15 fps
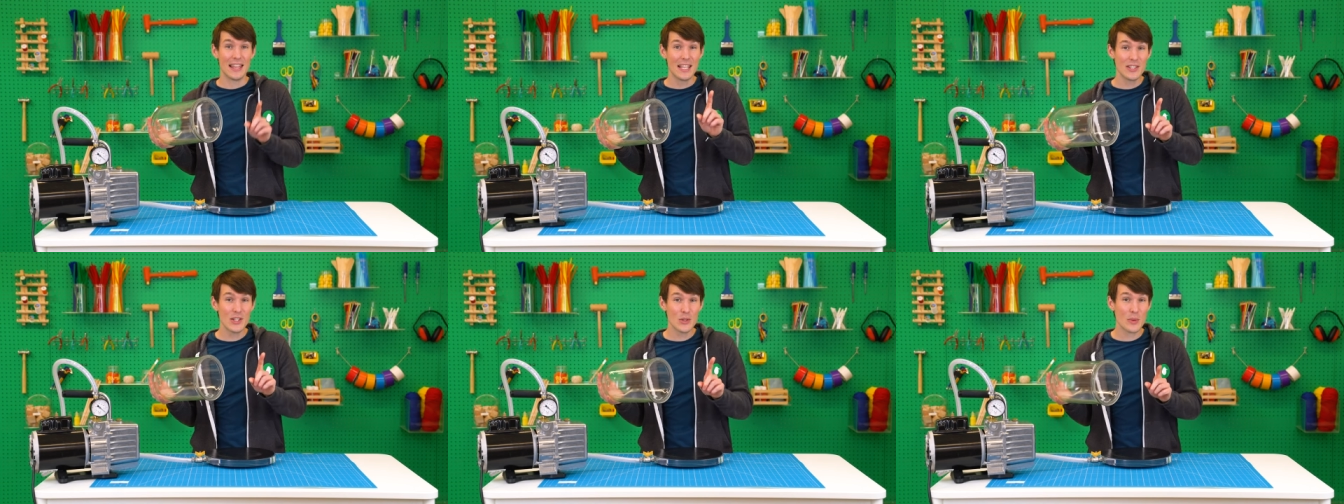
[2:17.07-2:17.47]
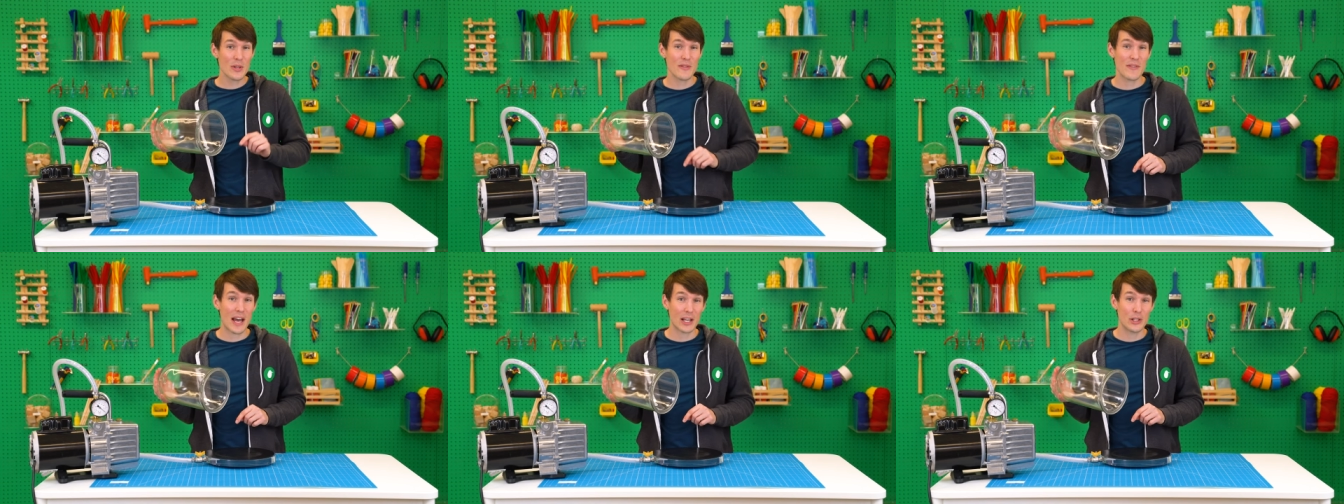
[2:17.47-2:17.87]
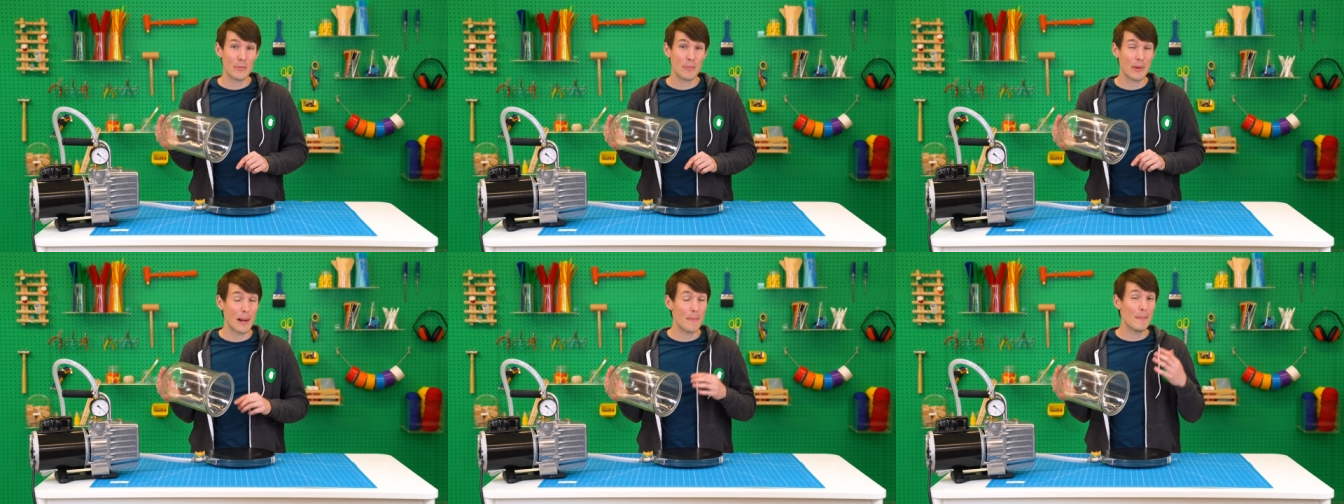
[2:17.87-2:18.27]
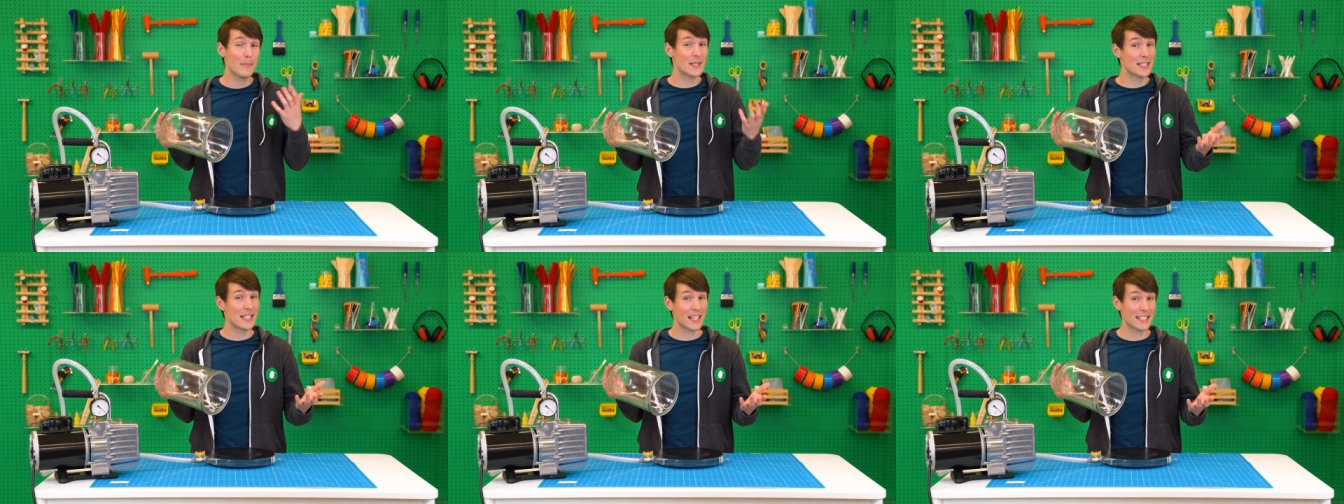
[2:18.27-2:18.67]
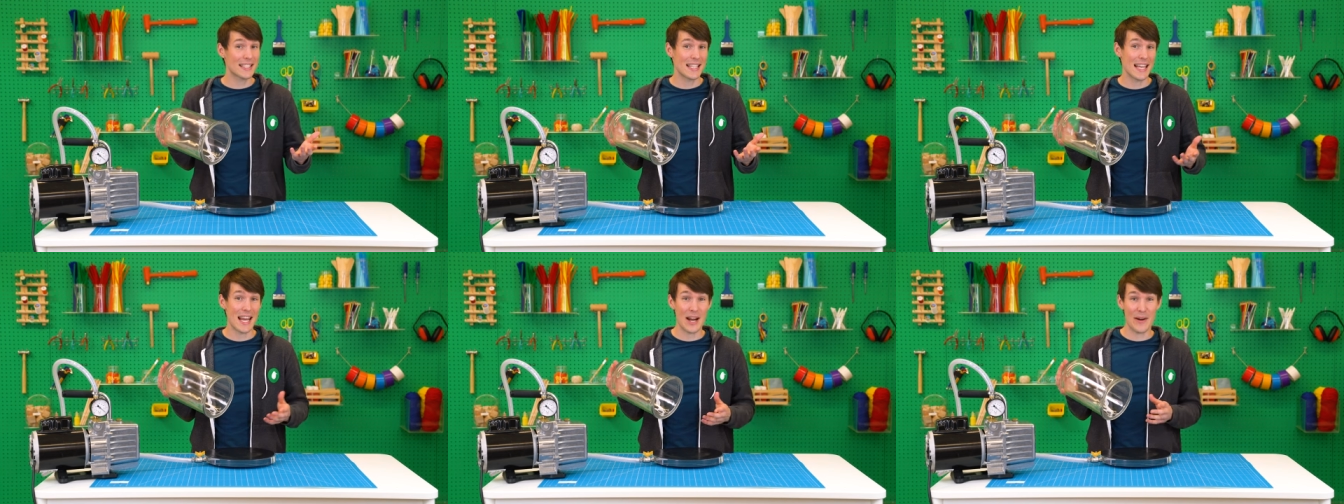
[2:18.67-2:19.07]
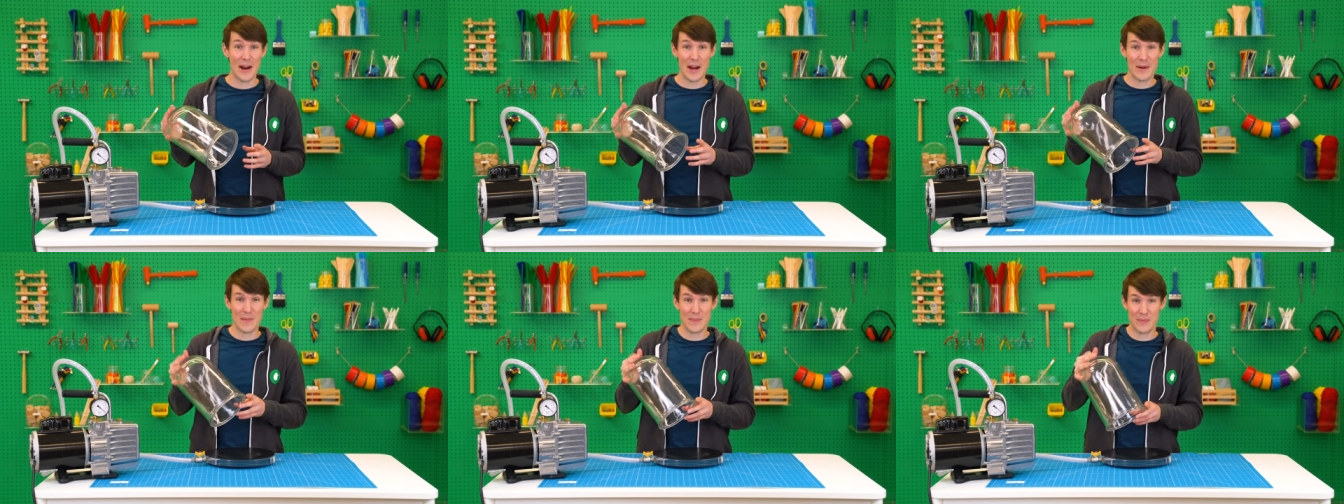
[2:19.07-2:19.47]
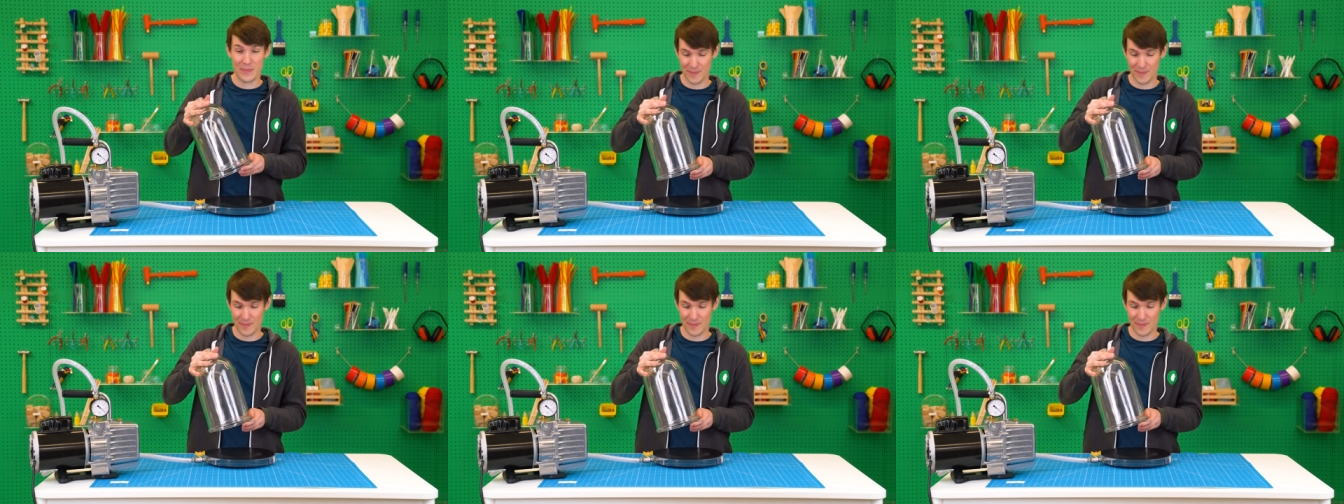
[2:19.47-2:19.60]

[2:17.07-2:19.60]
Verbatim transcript: This is where the vacuum pump sucks the air out.